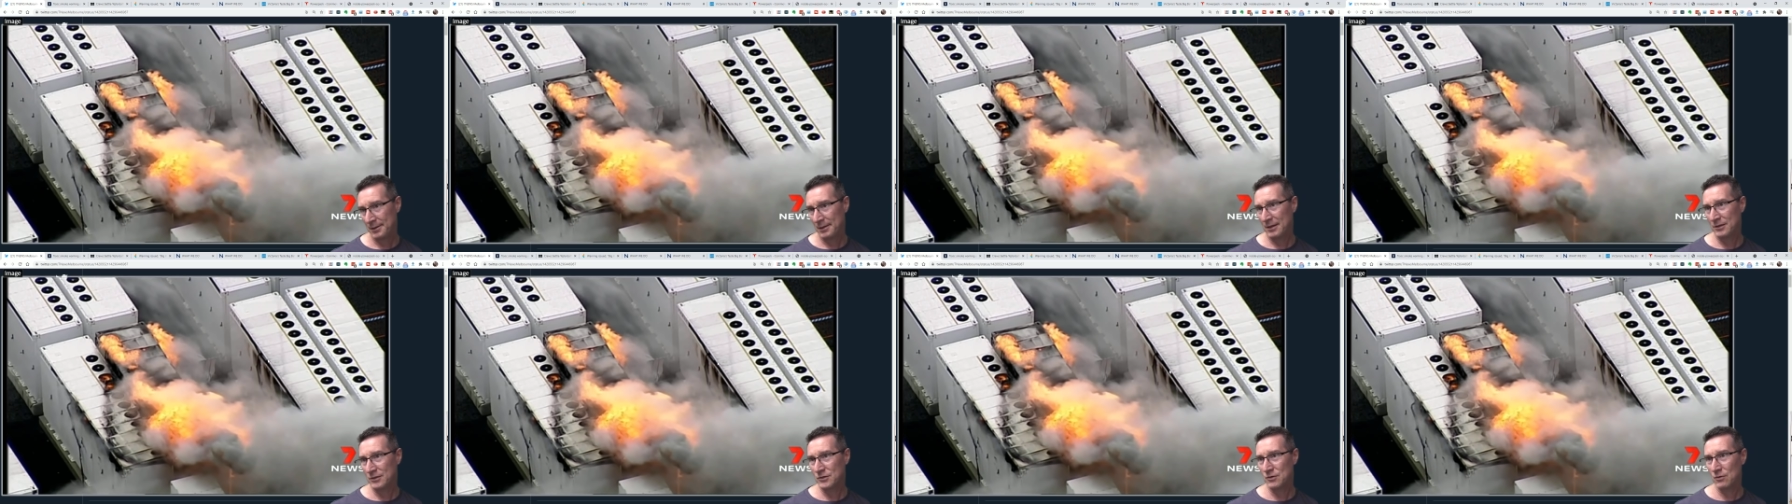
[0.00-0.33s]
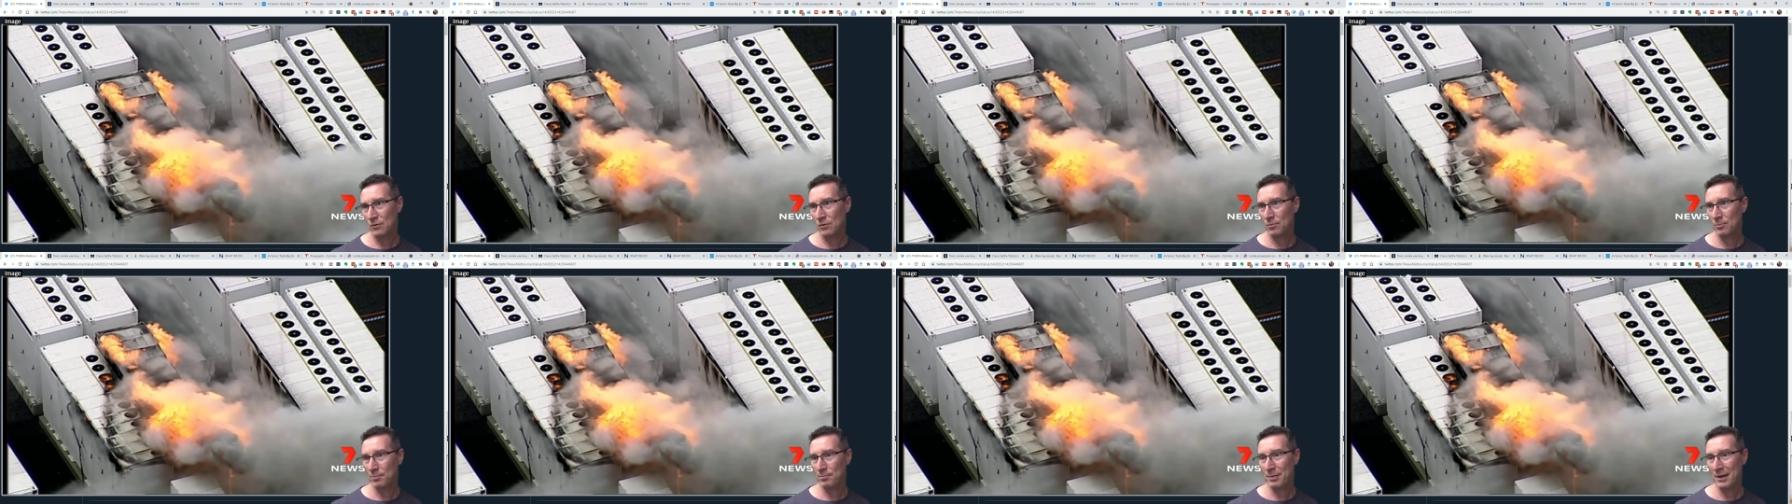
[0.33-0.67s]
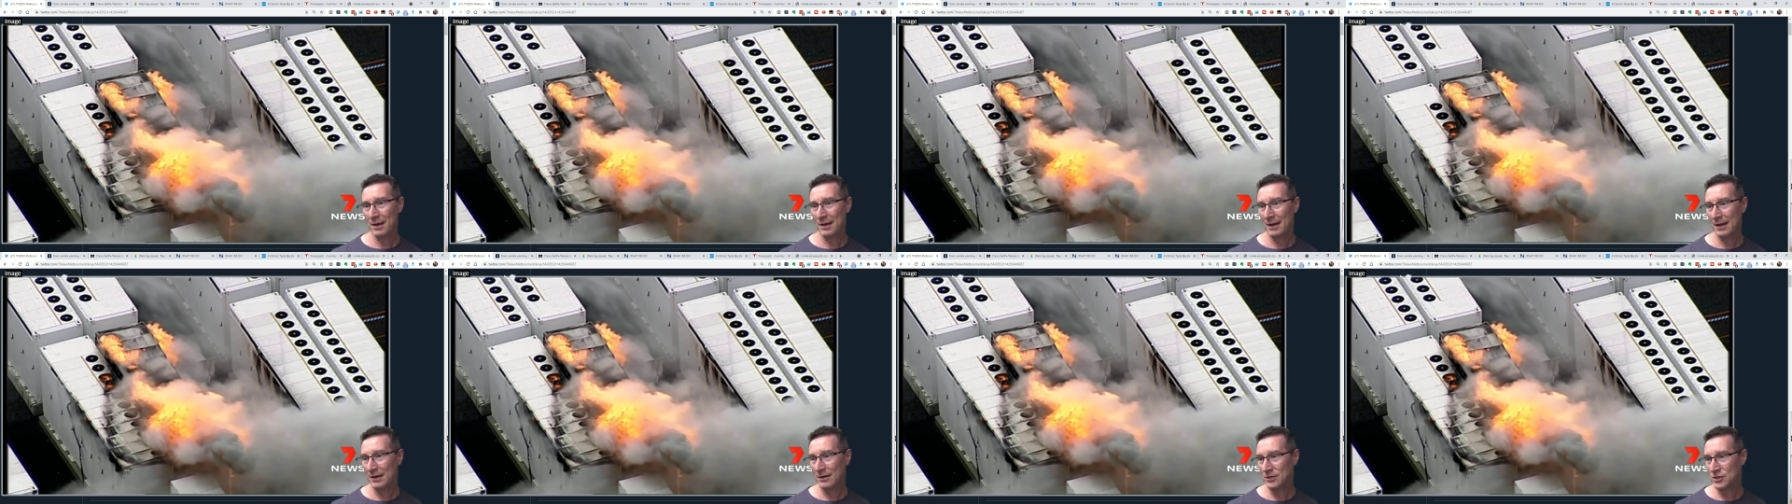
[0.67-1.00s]
it's all
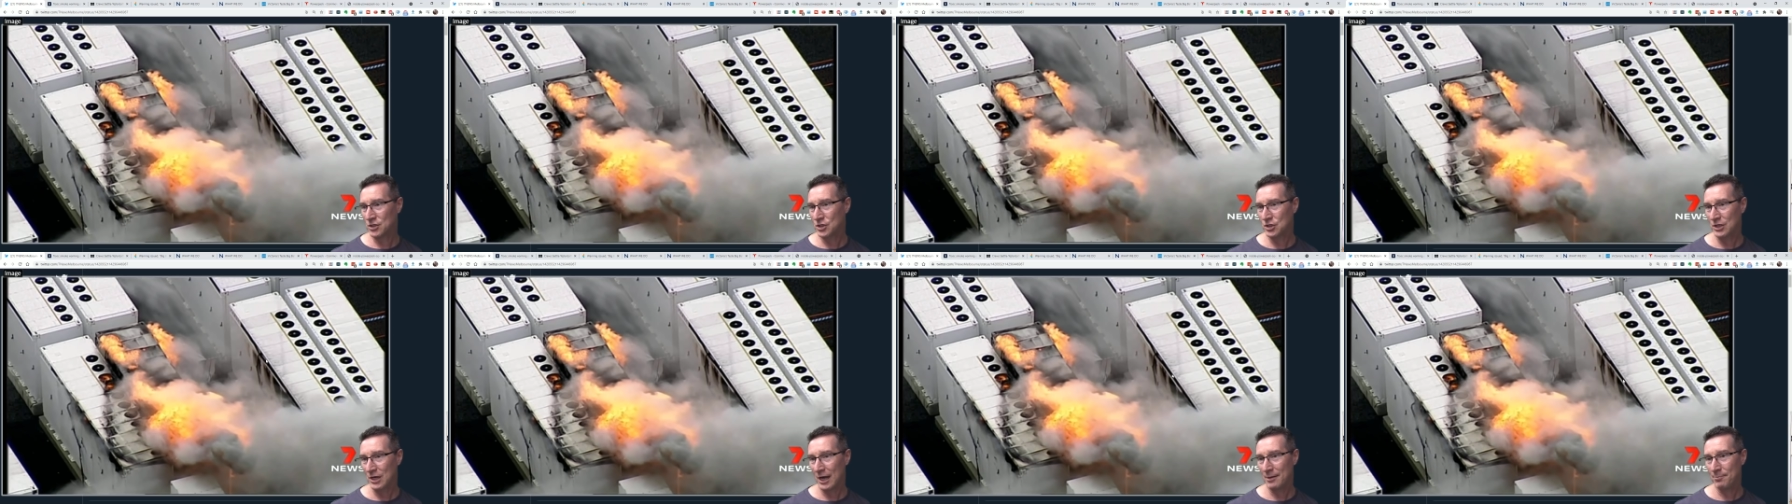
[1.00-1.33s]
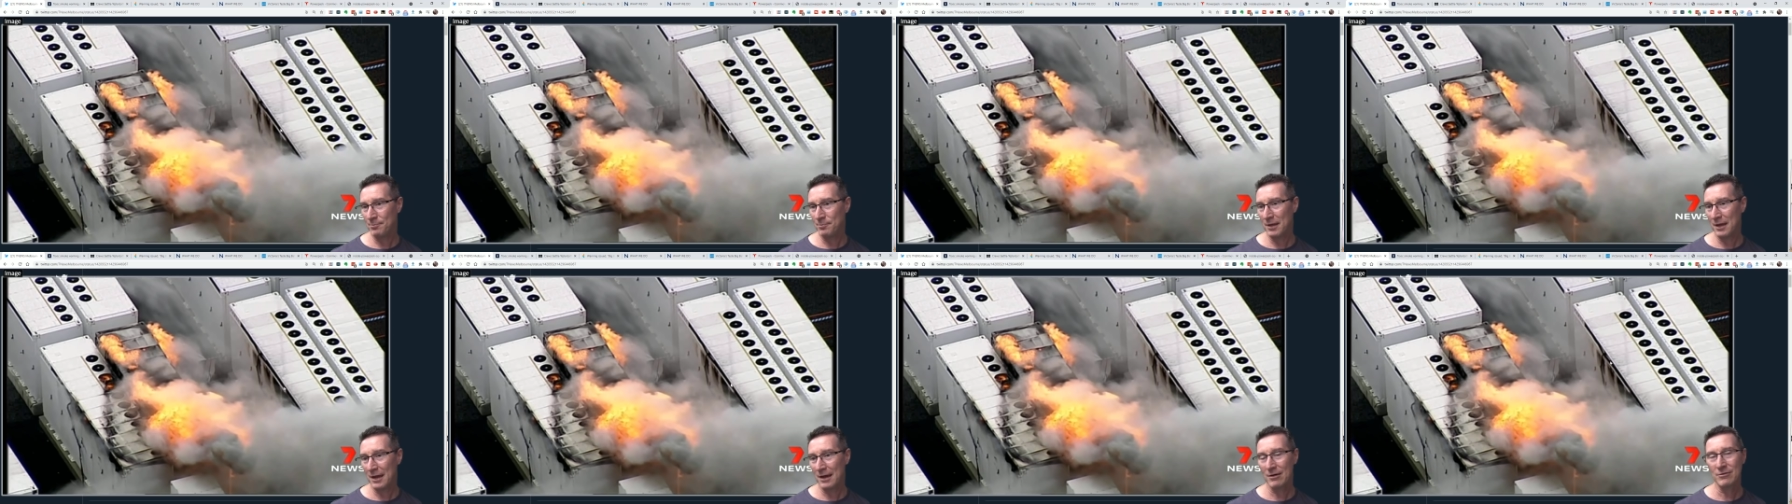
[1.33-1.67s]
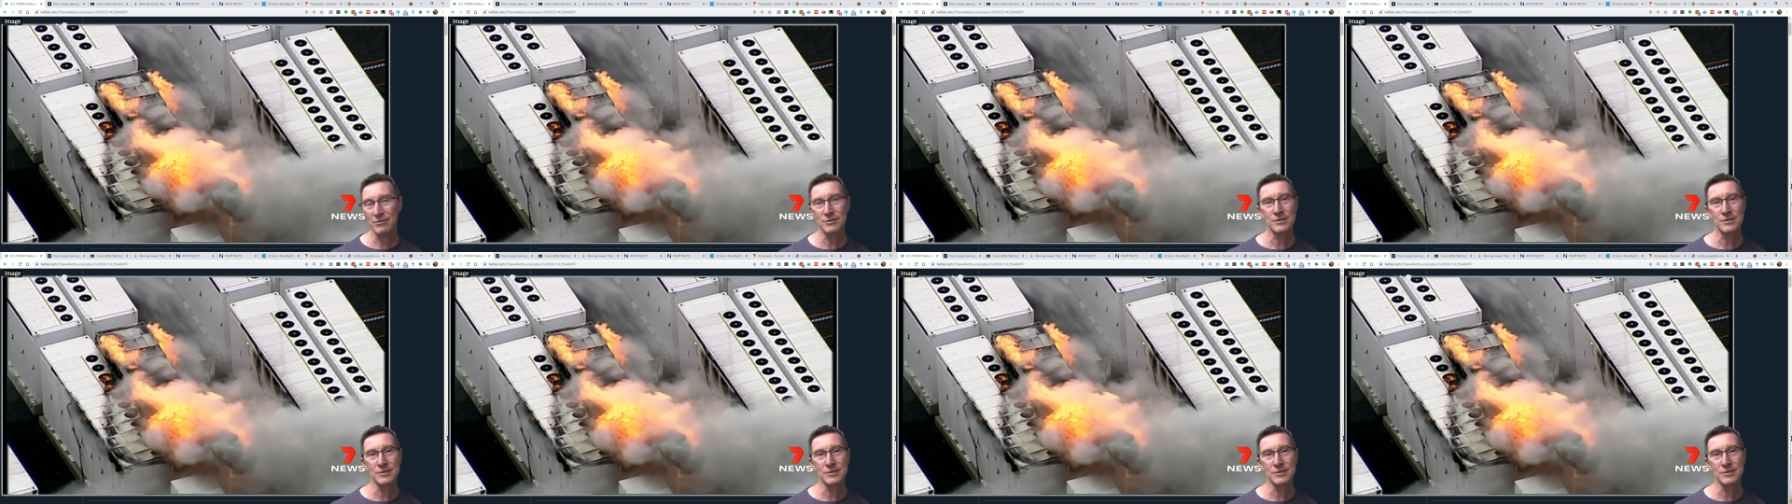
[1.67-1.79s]
bent out of shape there.